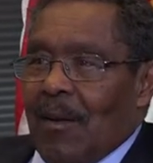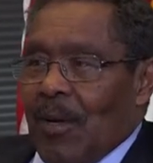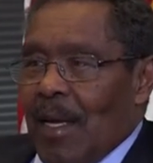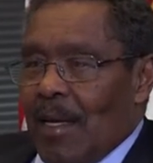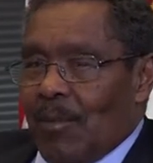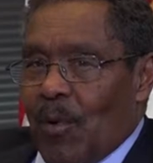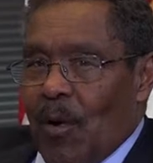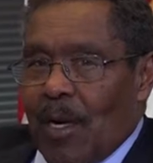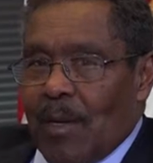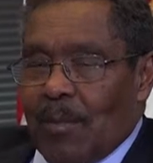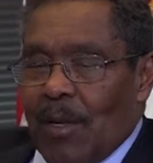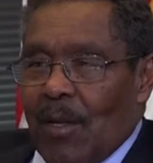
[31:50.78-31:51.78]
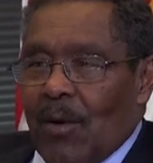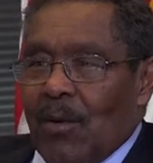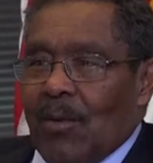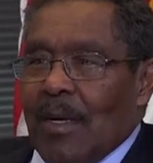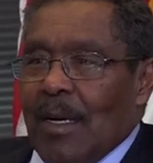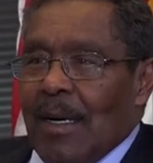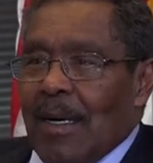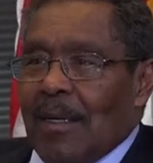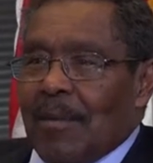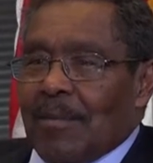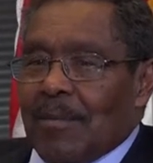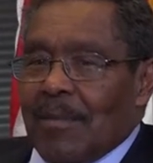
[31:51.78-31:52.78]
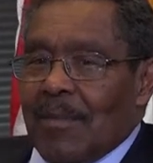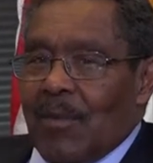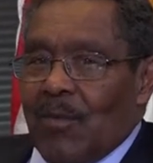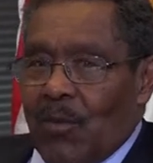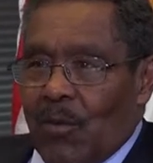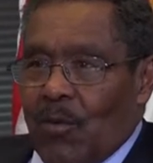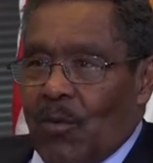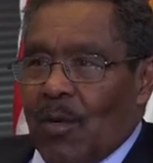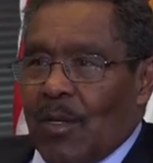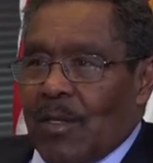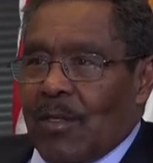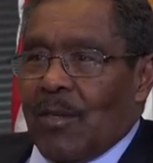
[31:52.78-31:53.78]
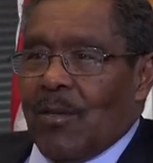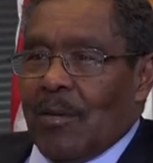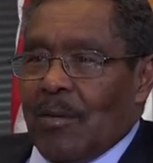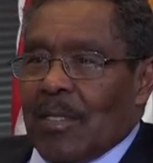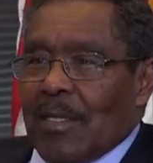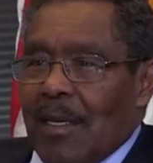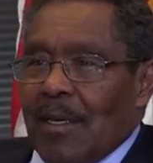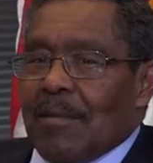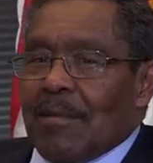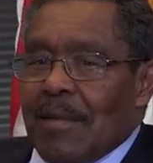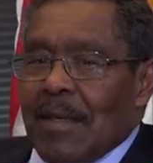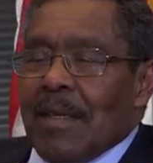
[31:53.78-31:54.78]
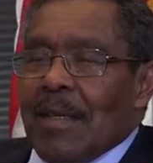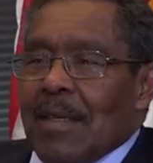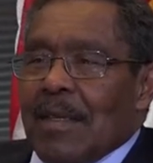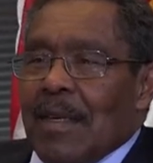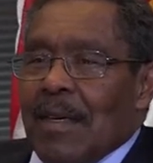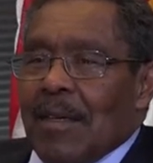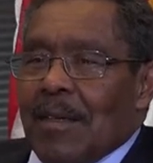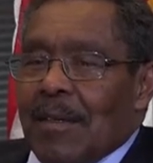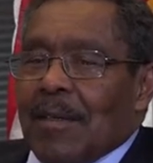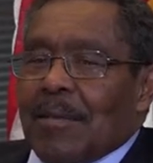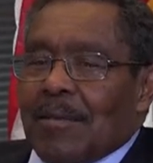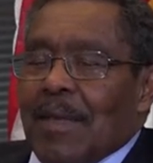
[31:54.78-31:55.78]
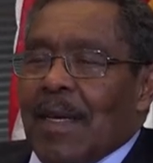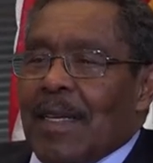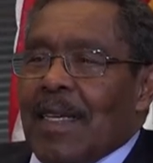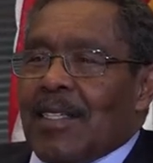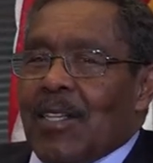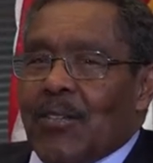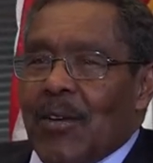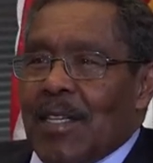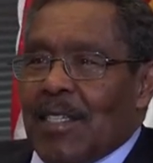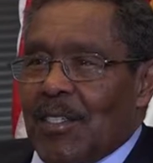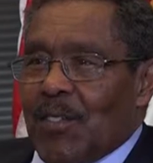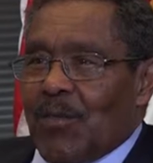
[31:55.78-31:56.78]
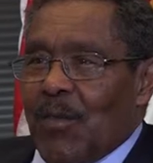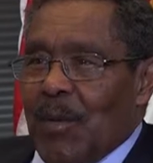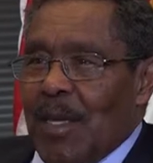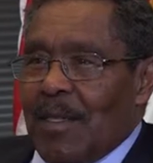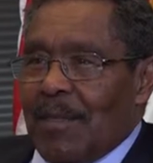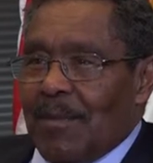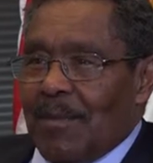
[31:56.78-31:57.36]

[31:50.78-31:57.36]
We had parking below for the court, so it was an easy transition for me.